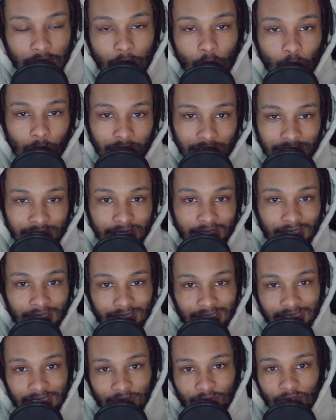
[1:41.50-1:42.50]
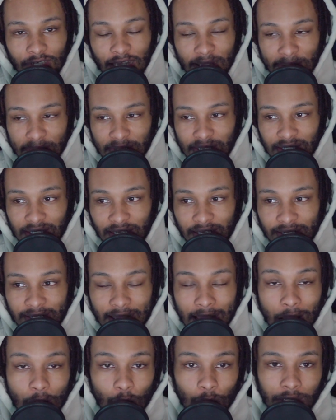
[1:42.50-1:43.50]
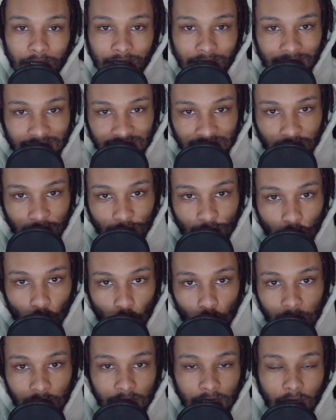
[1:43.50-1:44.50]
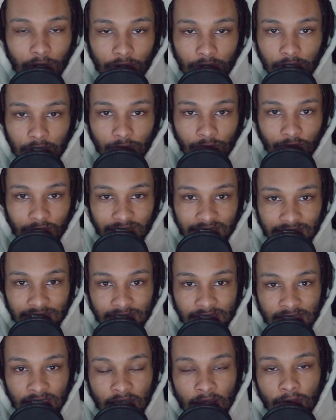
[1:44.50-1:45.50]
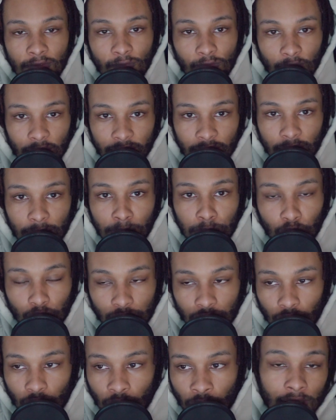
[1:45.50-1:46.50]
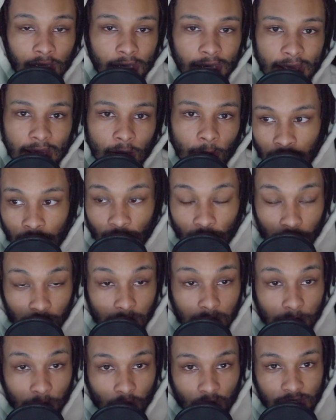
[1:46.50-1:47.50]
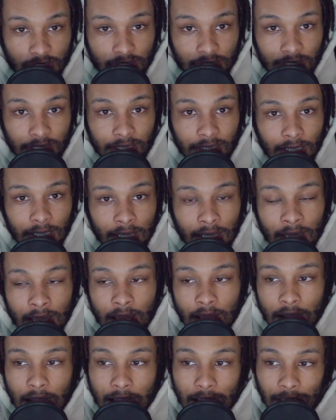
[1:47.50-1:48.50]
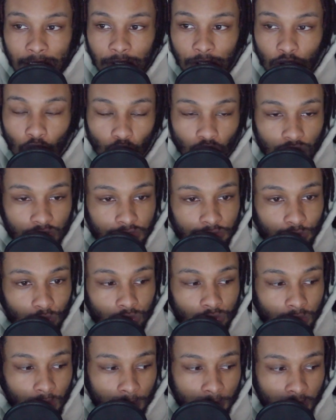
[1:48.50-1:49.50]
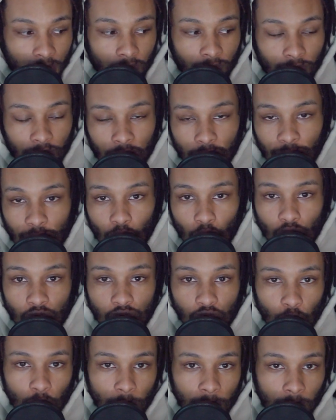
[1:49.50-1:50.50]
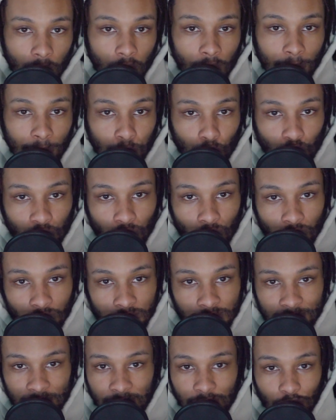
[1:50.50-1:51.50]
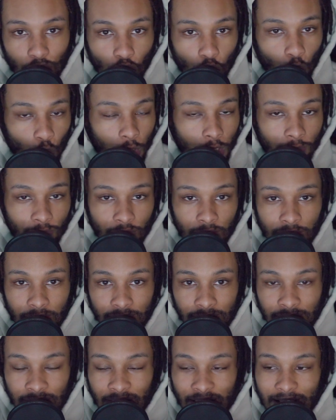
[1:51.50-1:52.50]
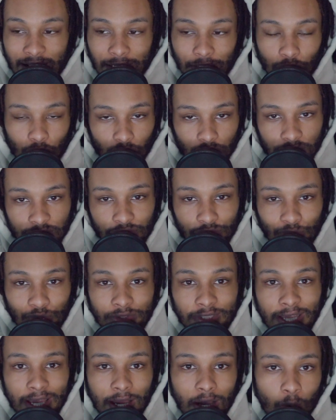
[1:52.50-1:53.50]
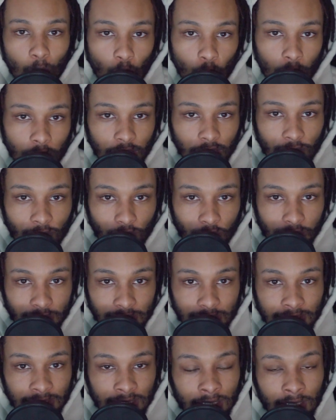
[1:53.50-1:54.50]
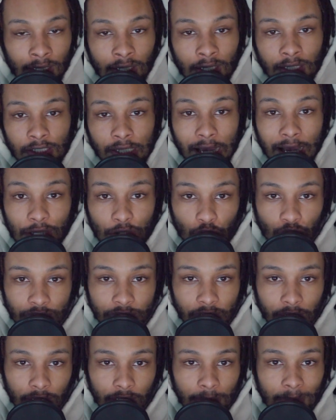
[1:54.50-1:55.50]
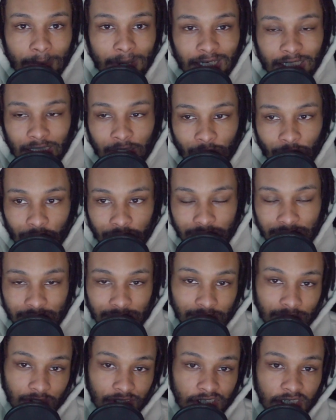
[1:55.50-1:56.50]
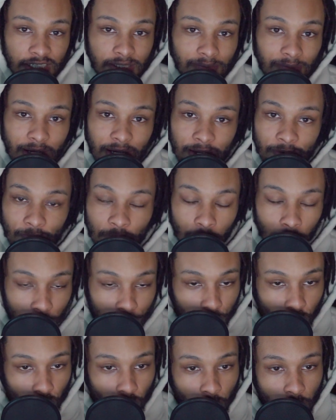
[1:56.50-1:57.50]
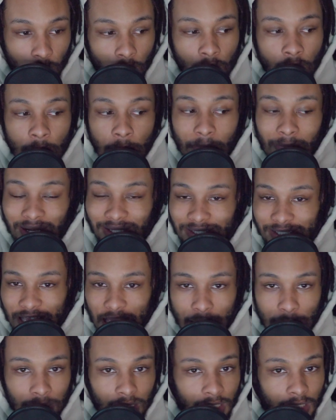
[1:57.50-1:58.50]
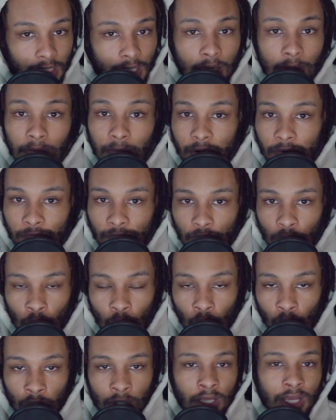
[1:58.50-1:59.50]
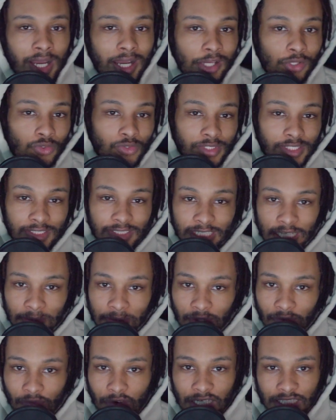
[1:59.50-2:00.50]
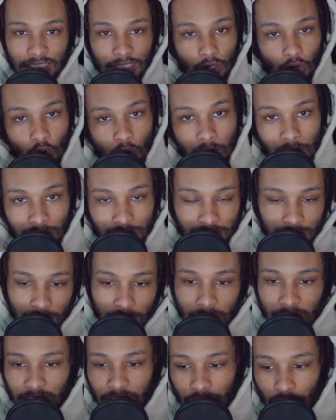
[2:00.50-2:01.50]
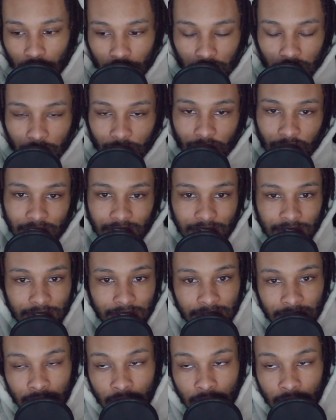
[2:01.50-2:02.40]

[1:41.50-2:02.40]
when I say connectivity, I mean like how it connects to your phone and other devices via Bluetooth. Now, for me personally, I don't just use a pair of earphones or a Bluetooth speaker or whatever it is. I don't just use that on one device. I use it on many devices, such as my computer, my tablet, my phone. I use the same device across many other devices.